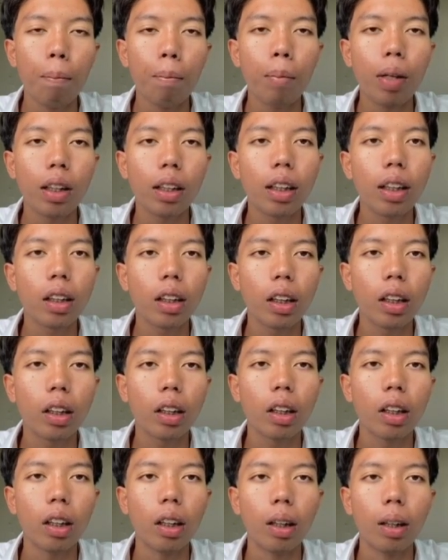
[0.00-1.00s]
making it
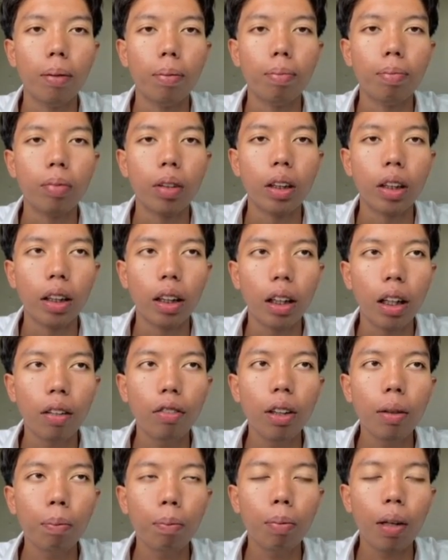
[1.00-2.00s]
a
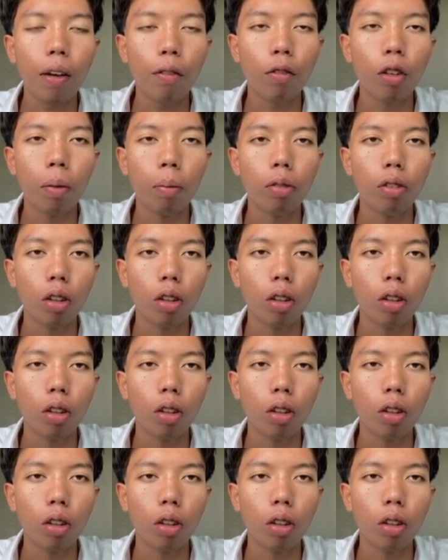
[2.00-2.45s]
relevant platform